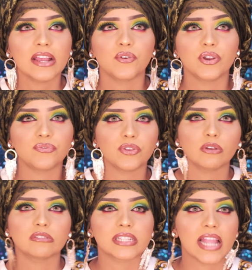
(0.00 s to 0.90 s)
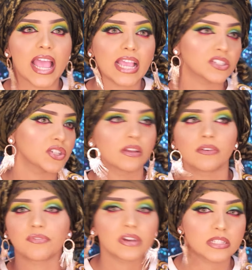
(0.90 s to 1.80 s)
review slash
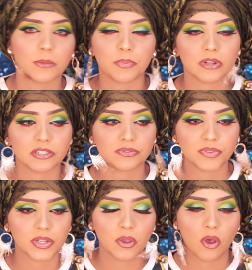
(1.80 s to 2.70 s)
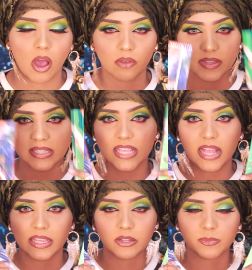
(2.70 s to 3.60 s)
first impression video of this
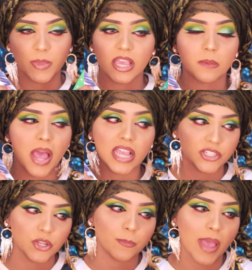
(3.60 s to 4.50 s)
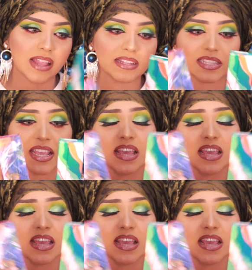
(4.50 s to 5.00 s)
Kaleidos Makeup eyeshadow palettes.